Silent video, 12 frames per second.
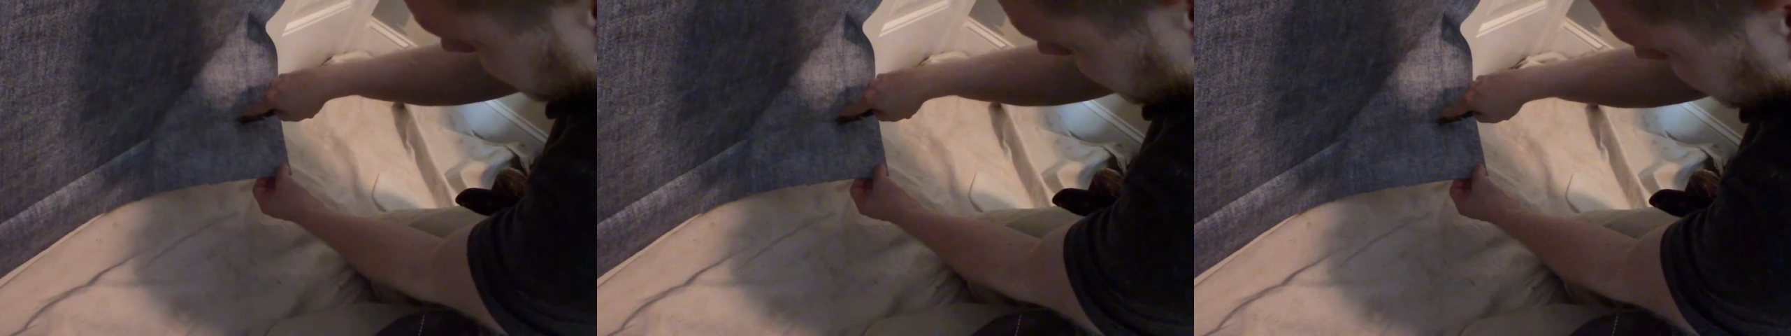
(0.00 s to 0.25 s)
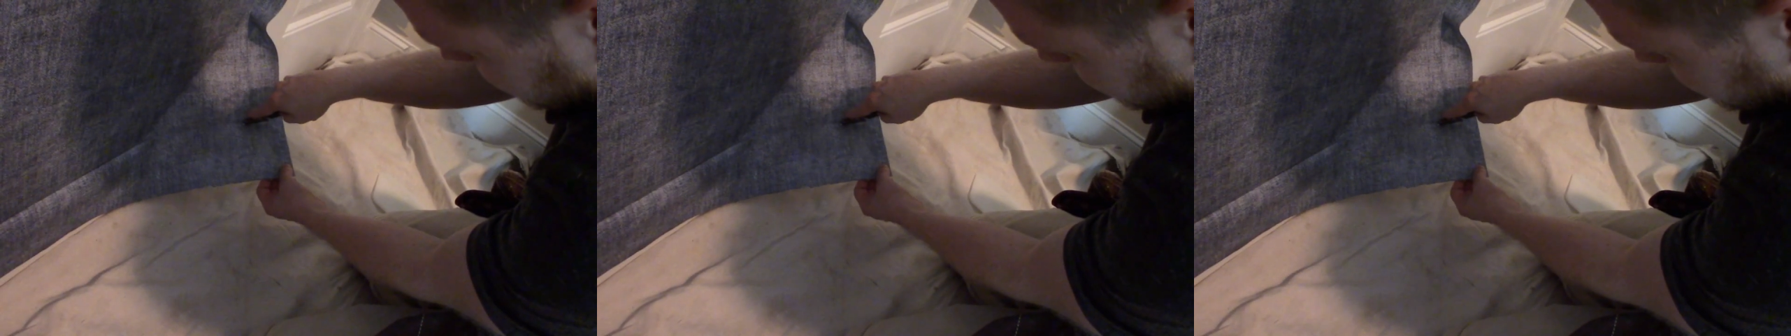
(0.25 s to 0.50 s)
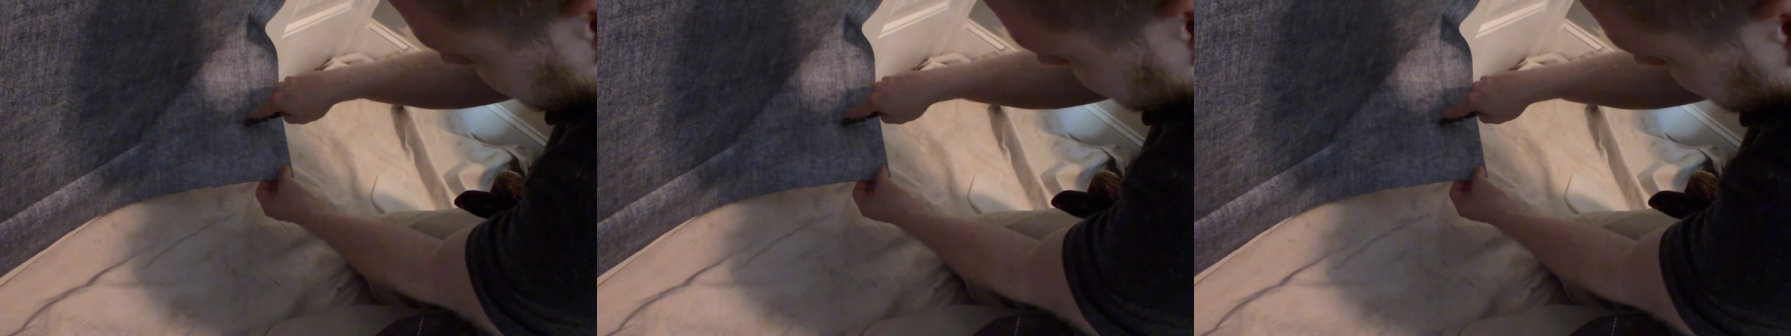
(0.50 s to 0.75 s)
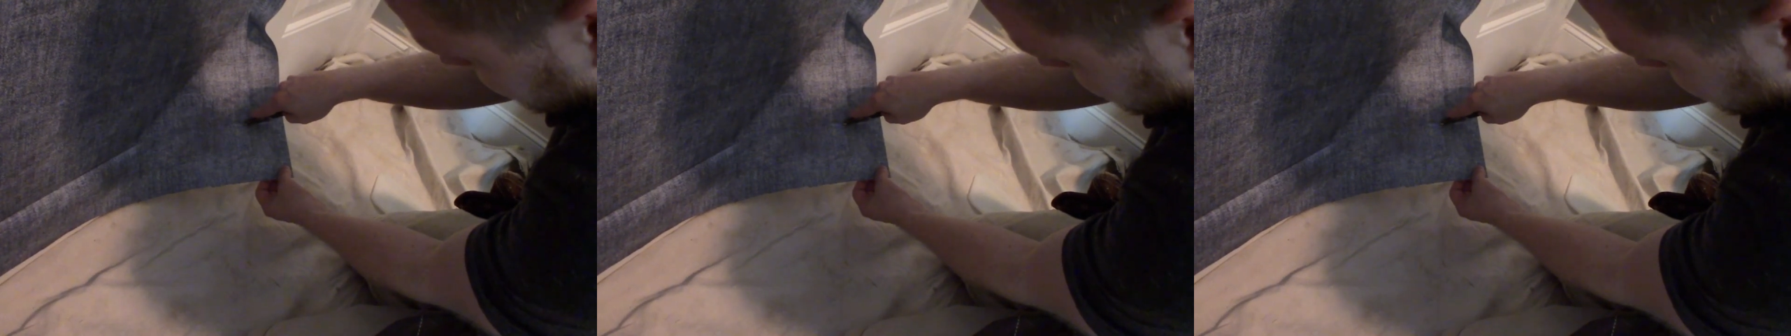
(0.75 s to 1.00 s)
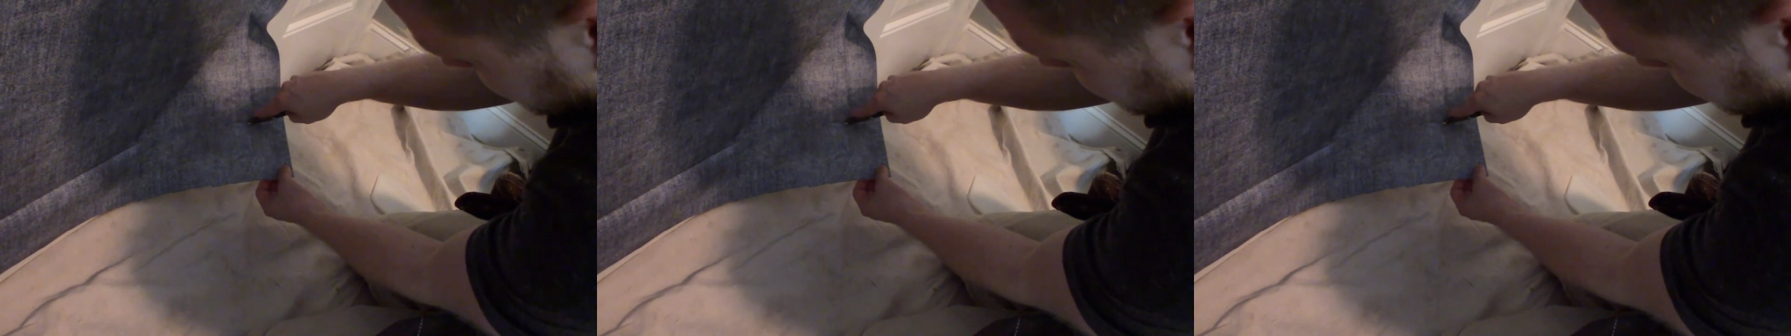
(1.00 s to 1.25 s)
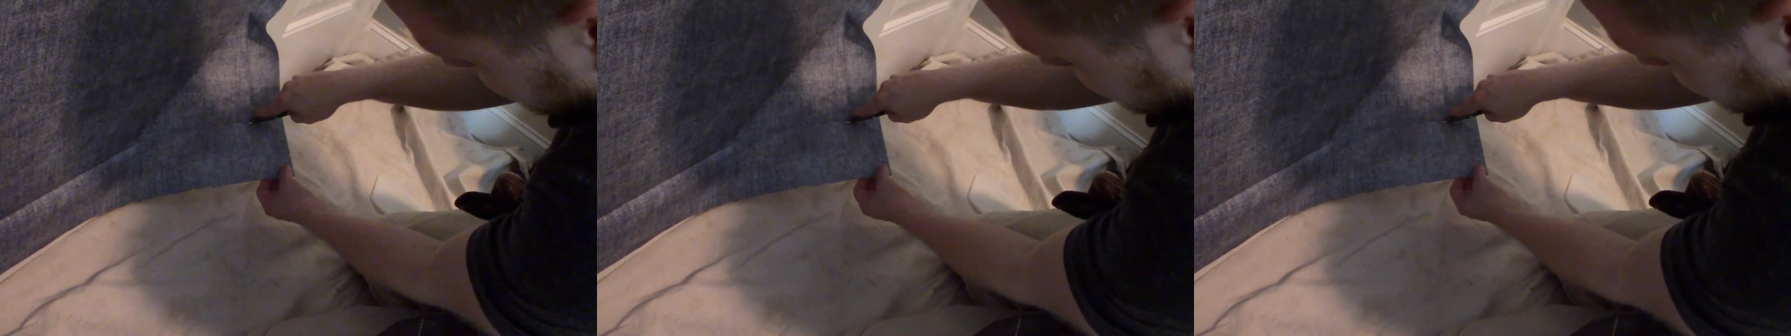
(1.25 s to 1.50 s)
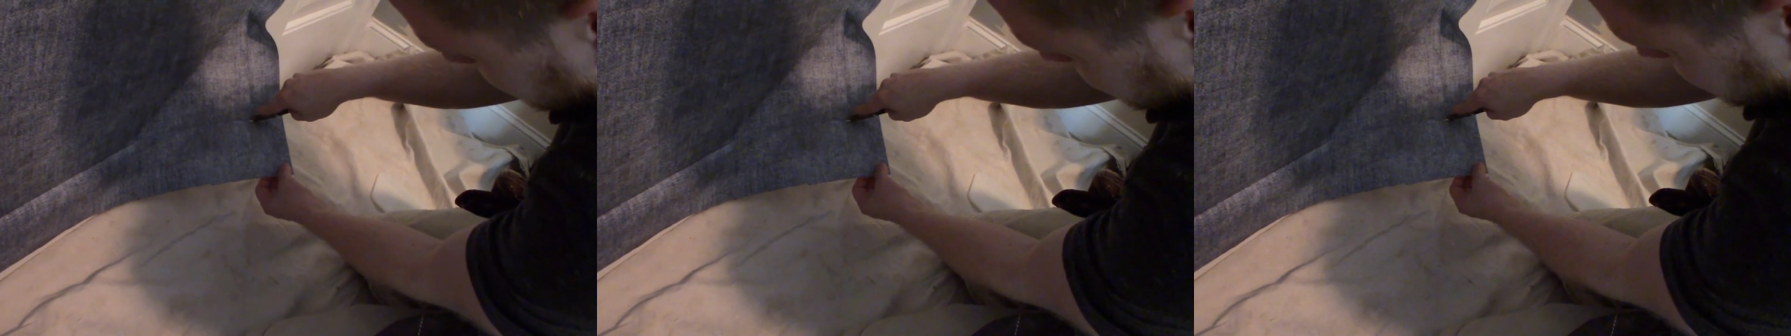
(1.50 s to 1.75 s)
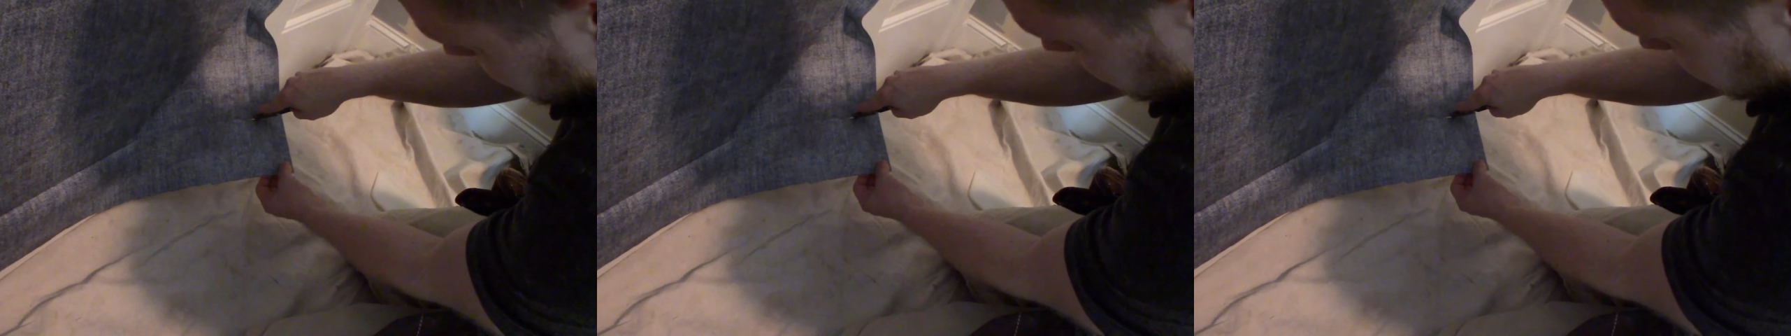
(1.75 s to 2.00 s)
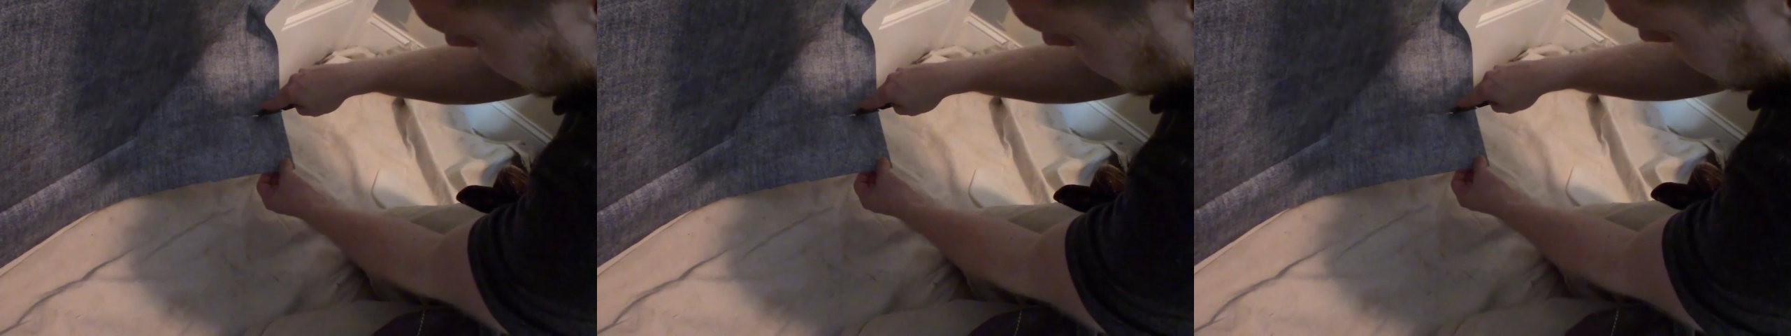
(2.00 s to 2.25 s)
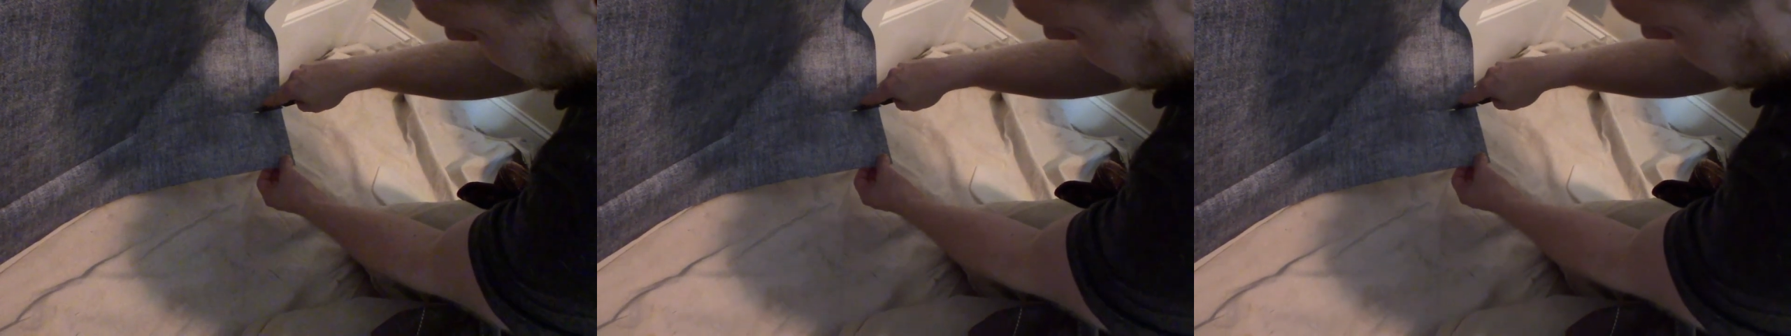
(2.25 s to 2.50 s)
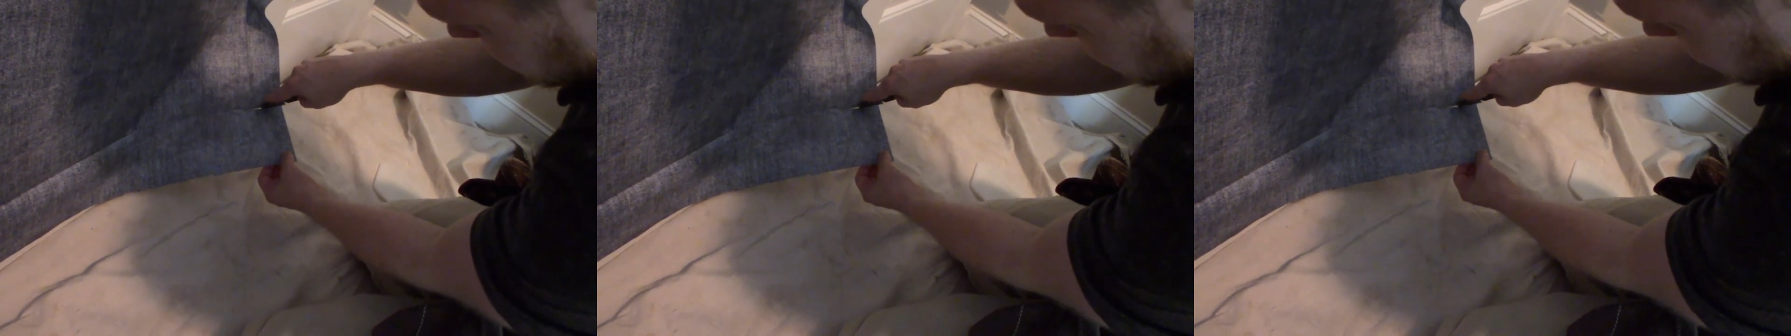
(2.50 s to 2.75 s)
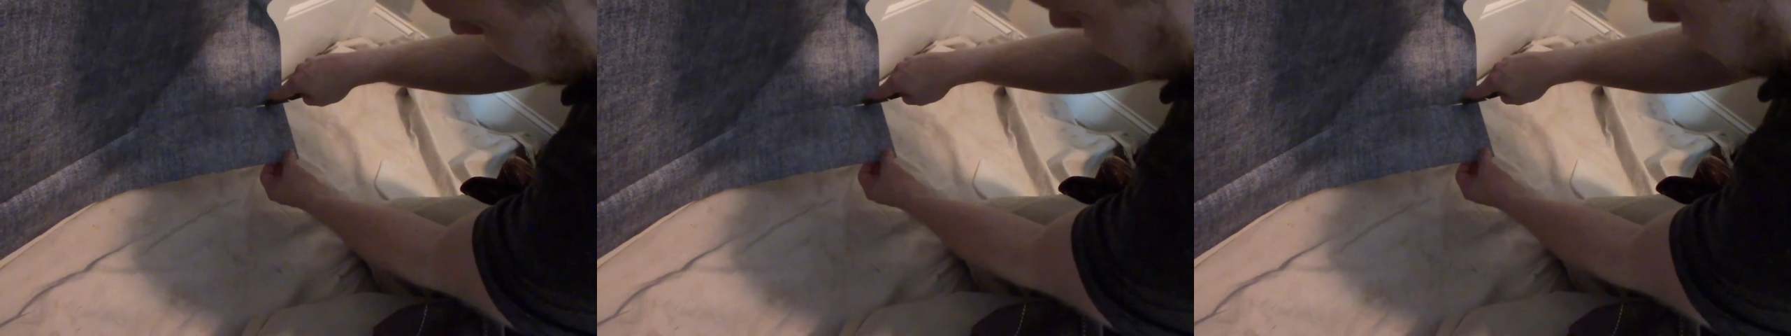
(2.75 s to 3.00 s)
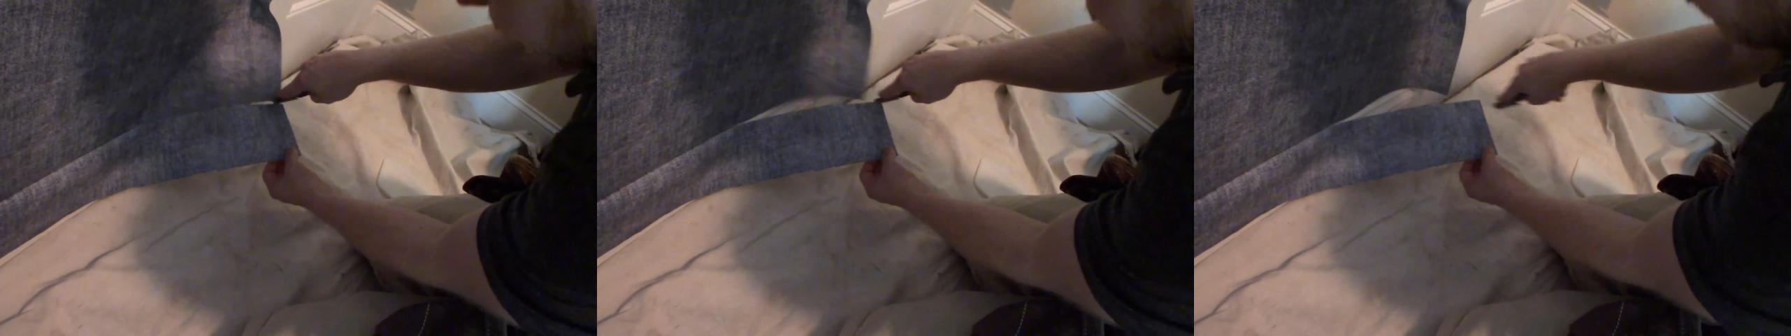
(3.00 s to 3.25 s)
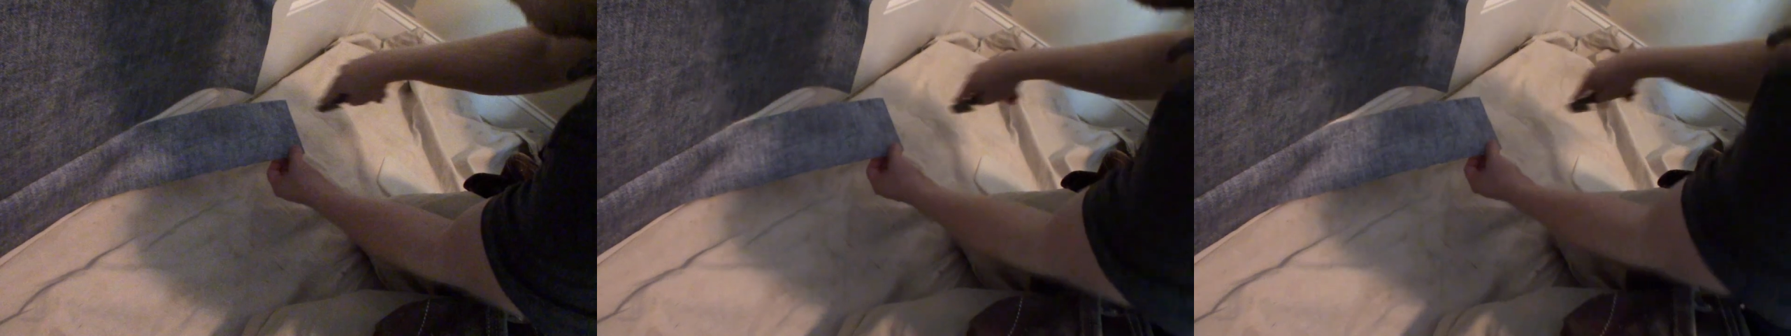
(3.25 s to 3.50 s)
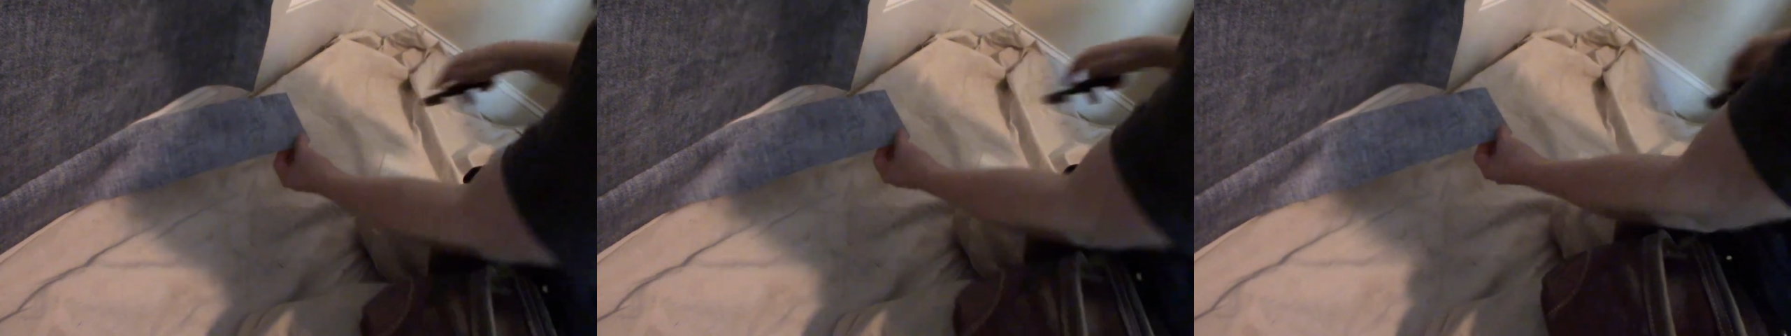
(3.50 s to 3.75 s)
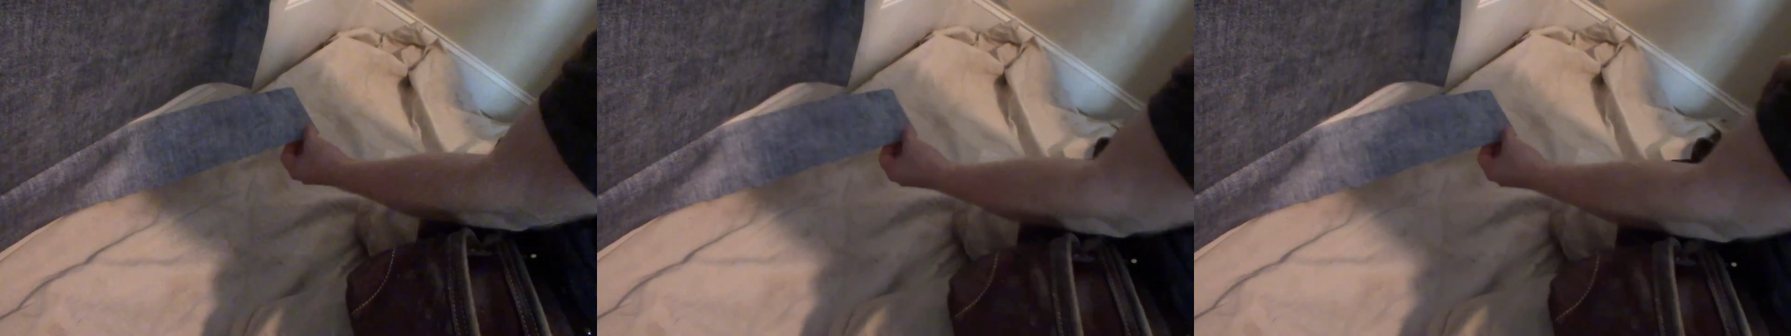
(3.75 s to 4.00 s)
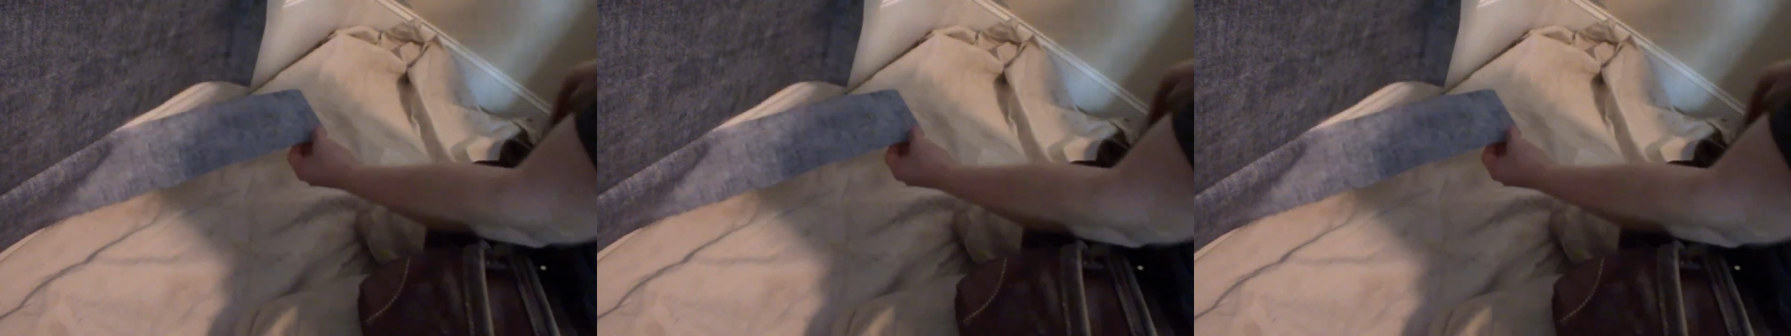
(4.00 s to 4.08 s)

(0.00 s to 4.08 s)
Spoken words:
(no speaker visible)